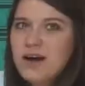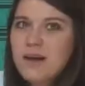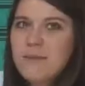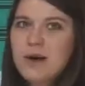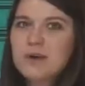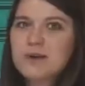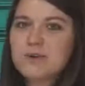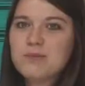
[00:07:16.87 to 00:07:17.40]

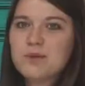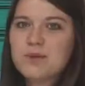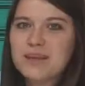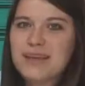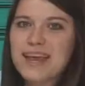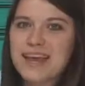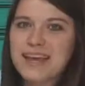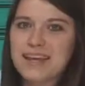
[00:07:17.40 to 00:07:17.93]
about
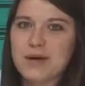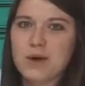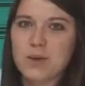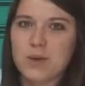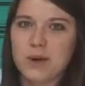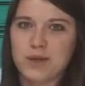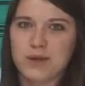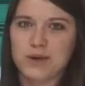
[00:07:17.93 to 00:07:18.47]
communicating
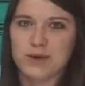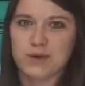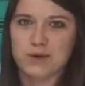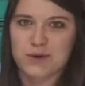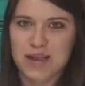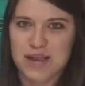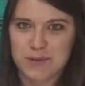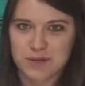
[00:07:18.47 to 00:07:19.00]
with
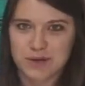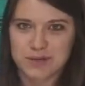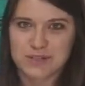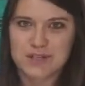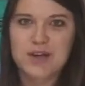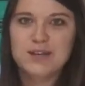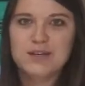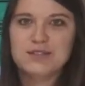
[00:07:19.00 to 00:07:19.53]
your neighbors.